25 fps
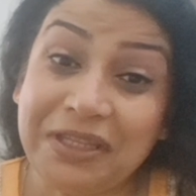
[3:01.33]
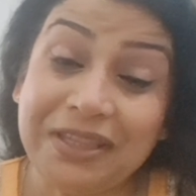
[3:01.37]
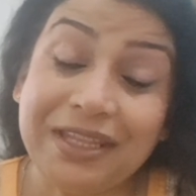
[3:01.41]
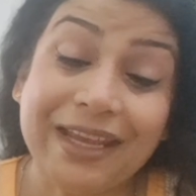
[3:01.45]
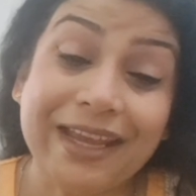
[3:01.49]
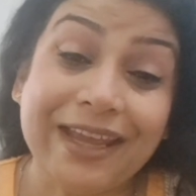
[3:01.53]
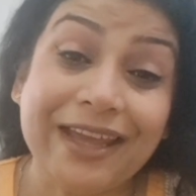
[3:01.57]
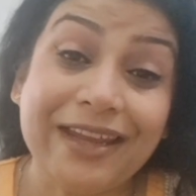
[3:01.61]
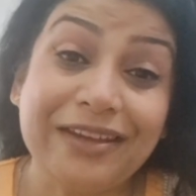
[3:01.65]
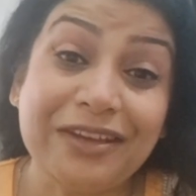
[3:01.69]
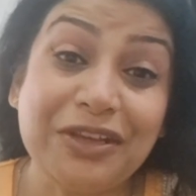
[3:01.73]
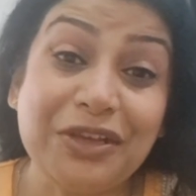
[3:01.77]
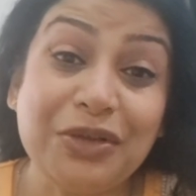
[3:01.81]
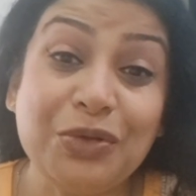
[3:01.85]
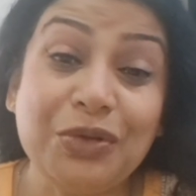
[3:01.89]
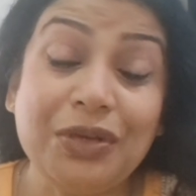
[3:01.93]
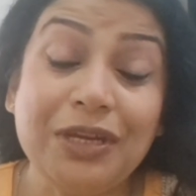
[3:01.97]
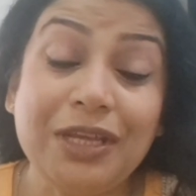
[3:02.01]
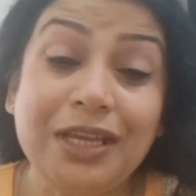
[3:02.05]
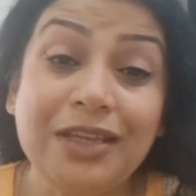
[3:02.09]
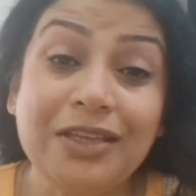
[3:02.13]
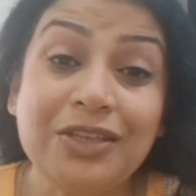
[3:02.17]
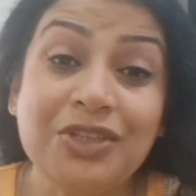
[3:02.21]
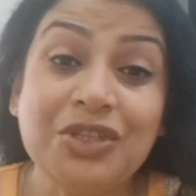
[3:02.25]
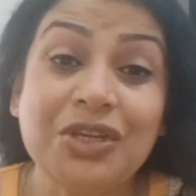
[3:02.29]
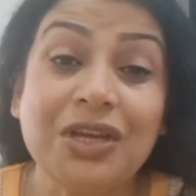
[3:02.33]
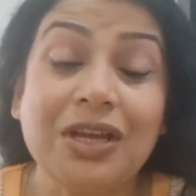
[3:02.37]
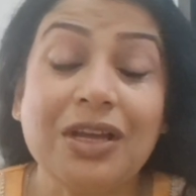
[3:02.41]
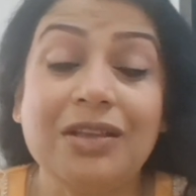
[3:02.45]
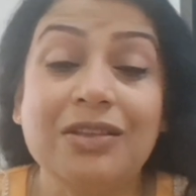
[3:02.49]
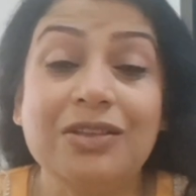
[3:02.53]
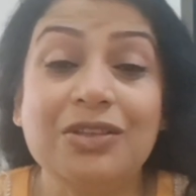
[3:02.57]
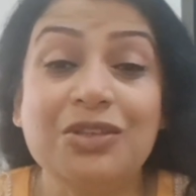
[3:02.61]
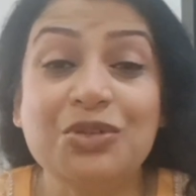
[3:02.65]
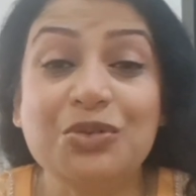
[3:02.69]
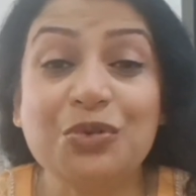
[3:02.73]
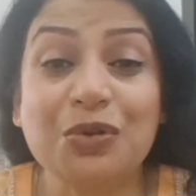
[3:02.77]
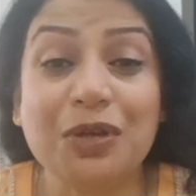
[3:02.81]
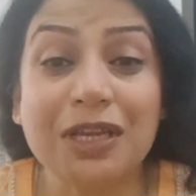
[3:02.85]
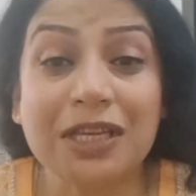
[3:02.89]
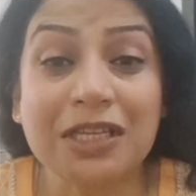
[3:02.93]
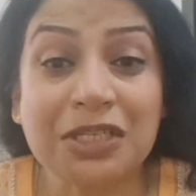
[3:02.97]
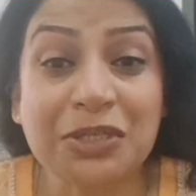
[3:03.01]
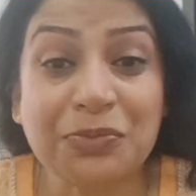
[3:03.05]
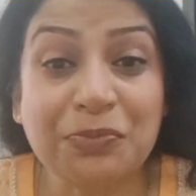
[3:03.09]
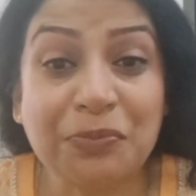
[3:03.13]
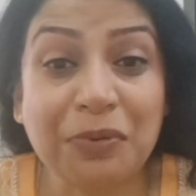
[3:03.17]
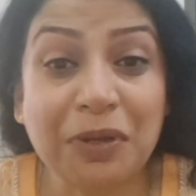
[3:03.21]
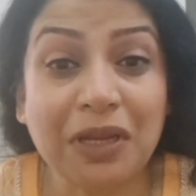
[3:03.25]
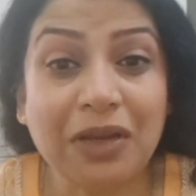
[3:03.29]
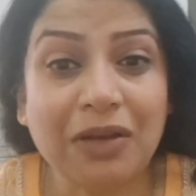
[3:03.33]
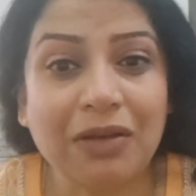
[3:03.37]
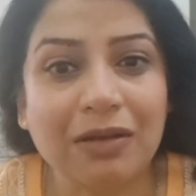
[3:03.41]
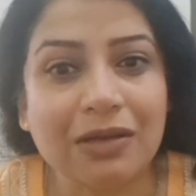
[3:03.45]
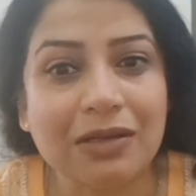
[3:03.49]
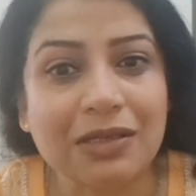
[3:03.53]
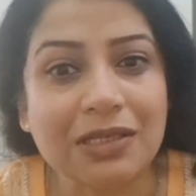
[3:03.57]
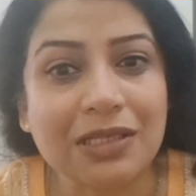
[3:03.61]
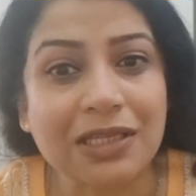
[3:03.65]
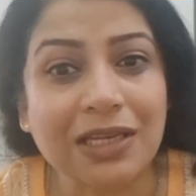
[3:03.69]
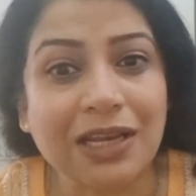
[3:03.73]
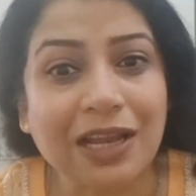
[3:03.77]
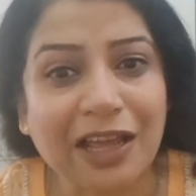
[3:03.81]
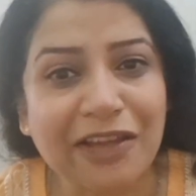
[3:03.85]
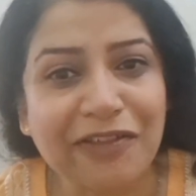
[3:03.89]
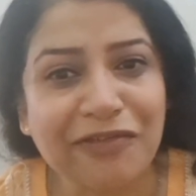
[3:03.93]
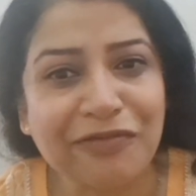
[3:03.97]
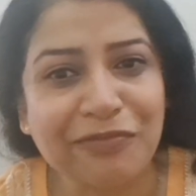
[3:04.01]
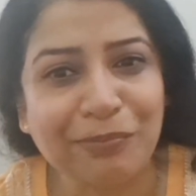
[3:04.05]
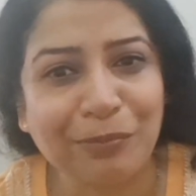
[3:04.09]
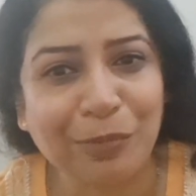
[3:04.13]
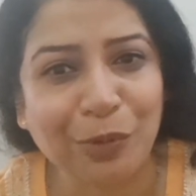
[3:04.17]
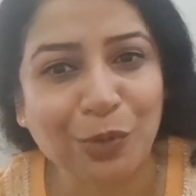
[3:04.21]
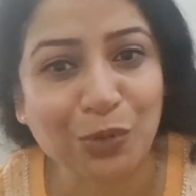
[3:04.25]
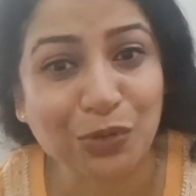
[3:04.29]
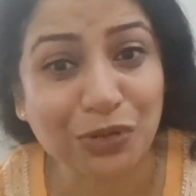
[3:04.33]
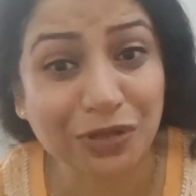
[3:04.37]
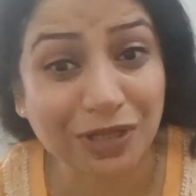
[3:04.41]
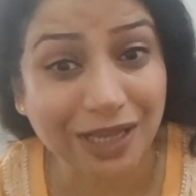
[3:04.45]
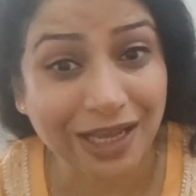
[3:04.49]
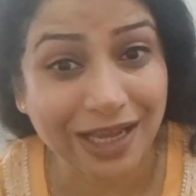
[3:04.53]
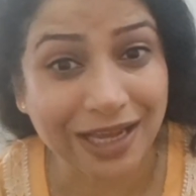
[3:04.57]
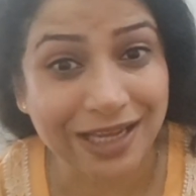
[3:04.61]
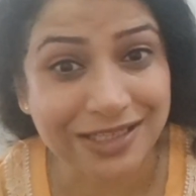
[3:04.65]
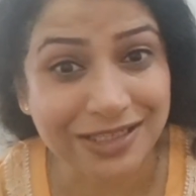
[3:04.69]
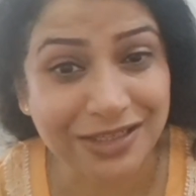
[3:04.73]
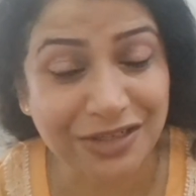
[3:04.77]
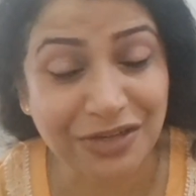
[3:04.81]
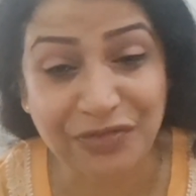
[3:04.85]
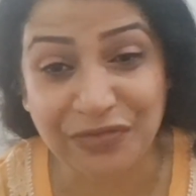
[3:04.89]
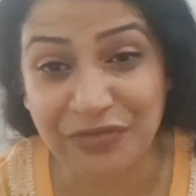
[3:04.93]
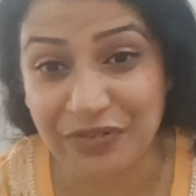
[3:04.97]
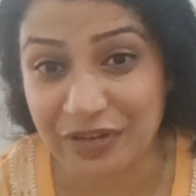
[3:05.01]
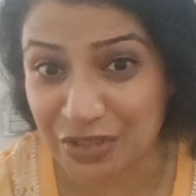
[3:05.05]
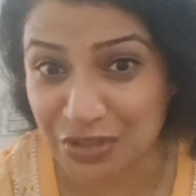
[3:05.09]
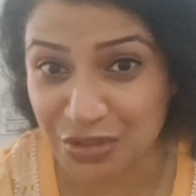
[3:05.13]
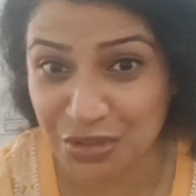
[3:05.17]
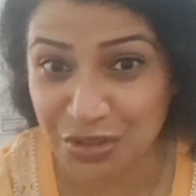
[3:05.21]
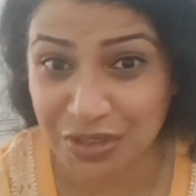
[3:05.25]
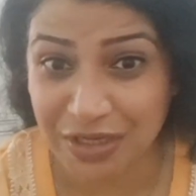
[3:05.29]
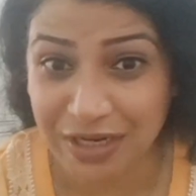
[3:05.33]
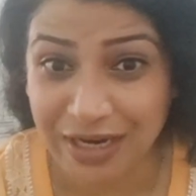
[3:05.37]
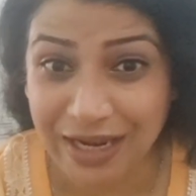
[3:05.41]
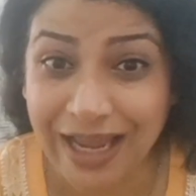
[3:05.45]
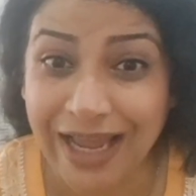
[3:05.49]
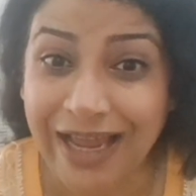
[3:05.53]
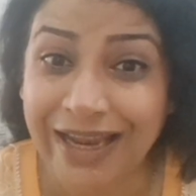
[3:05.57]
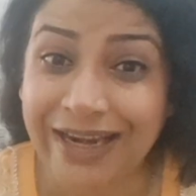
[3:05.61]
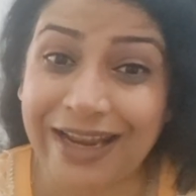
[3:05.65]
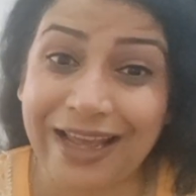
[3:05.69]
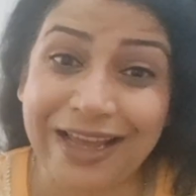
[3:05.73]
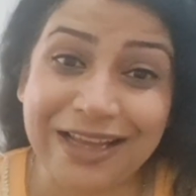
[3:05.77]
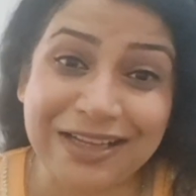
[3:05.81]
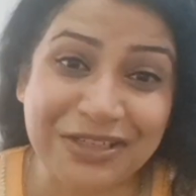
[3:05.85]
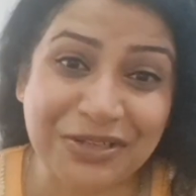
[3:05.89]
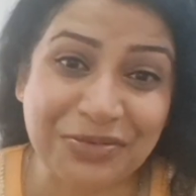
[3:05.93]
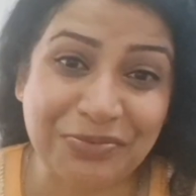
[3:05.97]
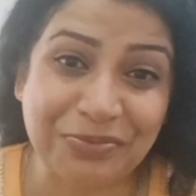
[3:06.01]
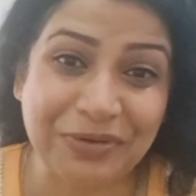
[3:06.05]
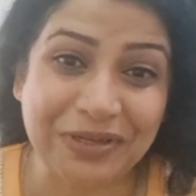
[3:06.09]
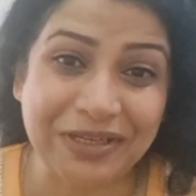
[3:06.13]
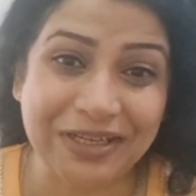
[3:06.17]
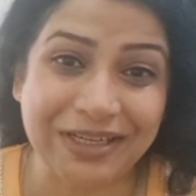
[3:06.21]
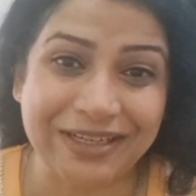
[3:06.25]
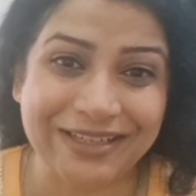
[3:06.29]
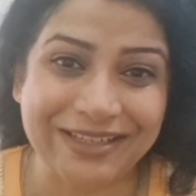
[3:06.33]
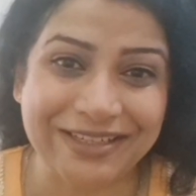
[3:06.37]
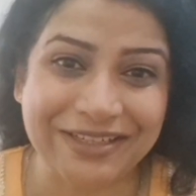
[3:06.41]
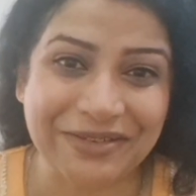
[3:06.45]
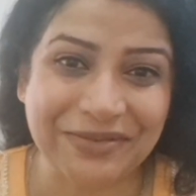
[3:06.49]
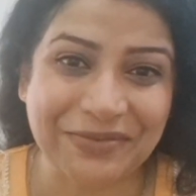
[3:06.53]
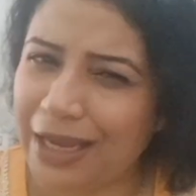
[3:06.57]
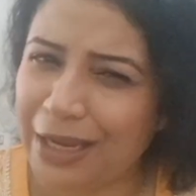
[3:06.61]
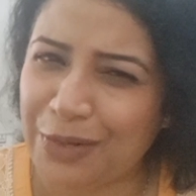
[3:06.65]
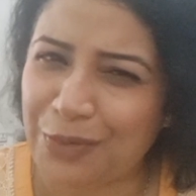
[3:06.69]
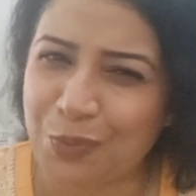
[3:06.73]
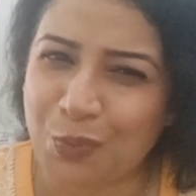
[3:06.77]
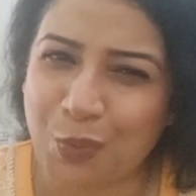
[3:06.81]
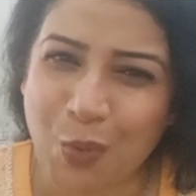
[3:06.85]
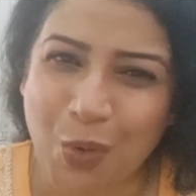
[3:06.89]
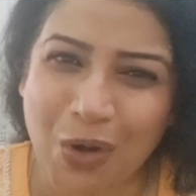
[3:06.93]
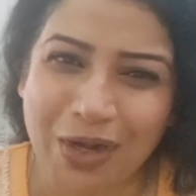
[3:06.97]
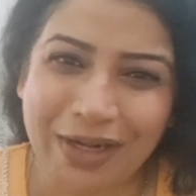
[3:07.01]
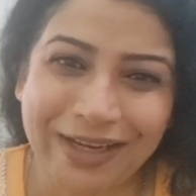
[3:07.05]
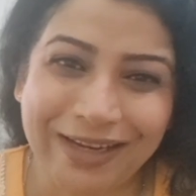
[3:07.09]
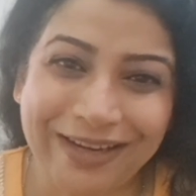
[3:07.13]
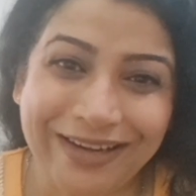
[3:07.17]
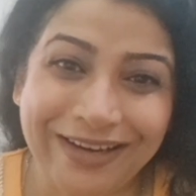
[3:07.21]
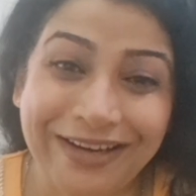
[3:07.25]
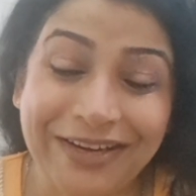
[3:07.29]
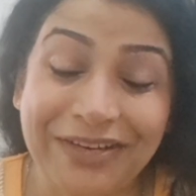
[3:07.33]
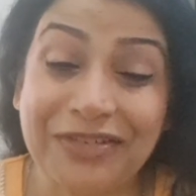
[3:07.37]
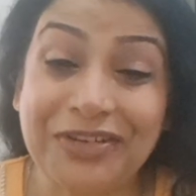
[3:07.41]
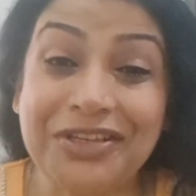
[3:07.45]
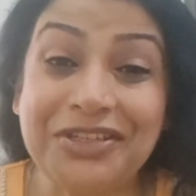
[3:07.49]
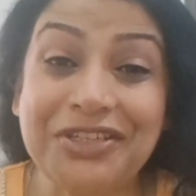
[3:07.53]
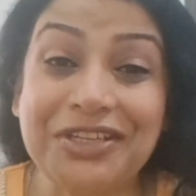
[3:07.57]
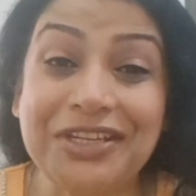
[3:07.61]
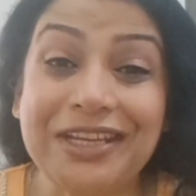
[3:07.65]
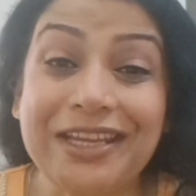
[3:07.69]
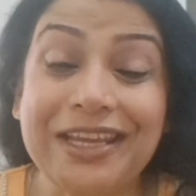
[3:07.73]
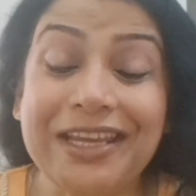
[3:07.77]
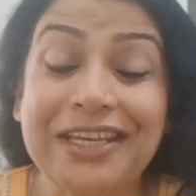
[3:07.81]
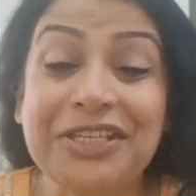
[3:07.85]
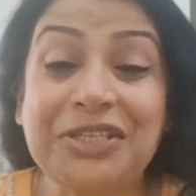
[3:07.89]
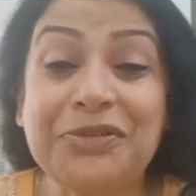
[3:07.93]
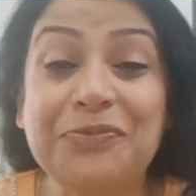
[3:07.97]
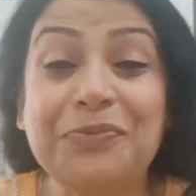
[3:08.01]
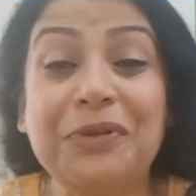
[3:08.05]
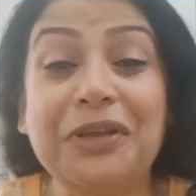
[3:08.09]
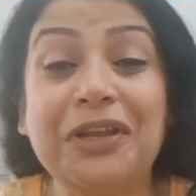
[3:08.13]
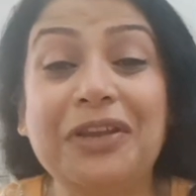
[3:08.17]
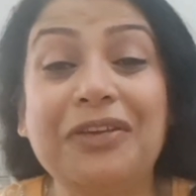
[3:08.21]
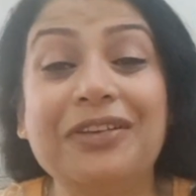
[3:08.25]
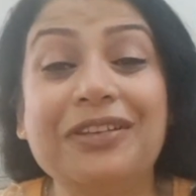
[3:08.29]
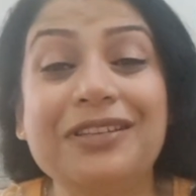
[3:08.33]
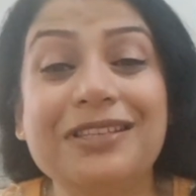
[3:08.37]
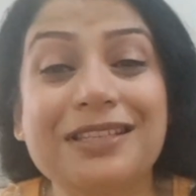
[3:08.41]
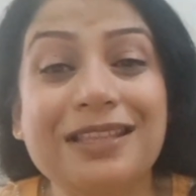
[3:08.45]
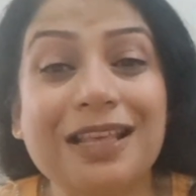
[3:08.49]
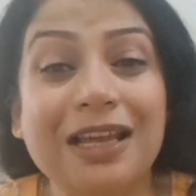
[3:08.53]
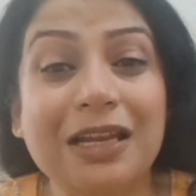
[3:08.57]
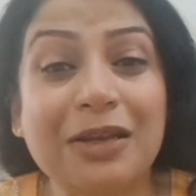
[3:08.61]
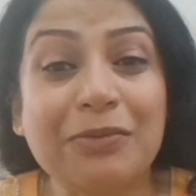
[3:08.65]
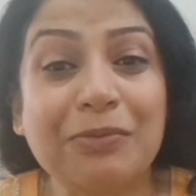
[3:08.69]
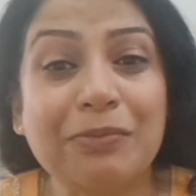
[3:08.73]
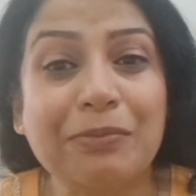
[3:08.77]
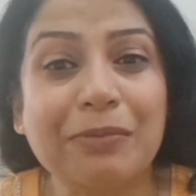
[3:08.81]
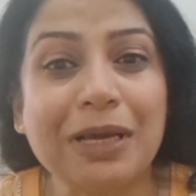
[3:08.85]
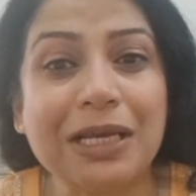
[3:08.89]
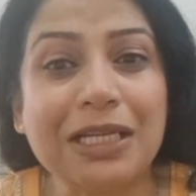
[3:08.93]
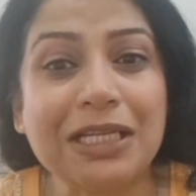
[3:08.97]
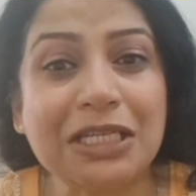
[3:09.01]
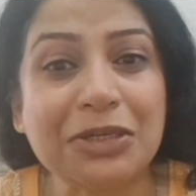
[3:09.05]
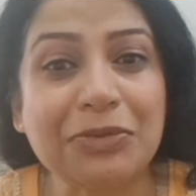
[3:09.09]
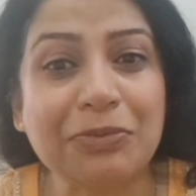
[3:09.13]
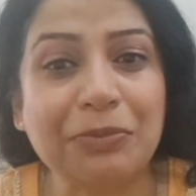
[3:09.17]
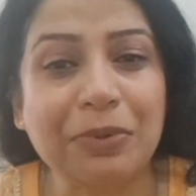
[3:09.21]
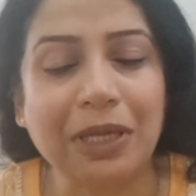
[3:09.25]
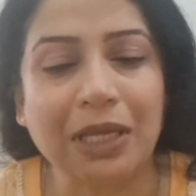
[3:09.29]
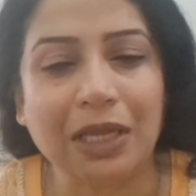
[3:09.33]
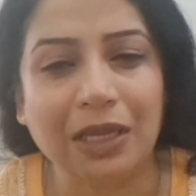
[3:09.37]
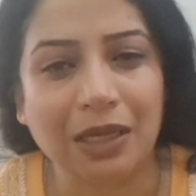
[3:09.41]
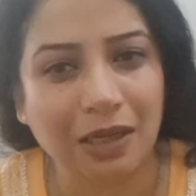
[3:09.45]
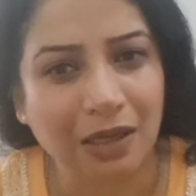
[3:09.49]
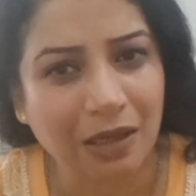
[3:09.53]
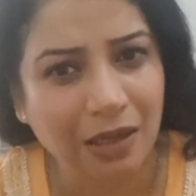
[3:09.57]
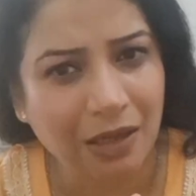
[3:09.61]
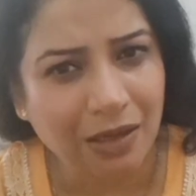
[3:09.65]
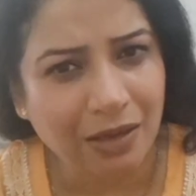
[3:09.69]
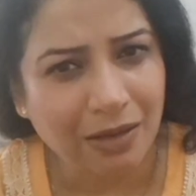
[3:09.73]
they get a unique chance to experience life both as a fish and as a bird. And what an enriching experience that must be,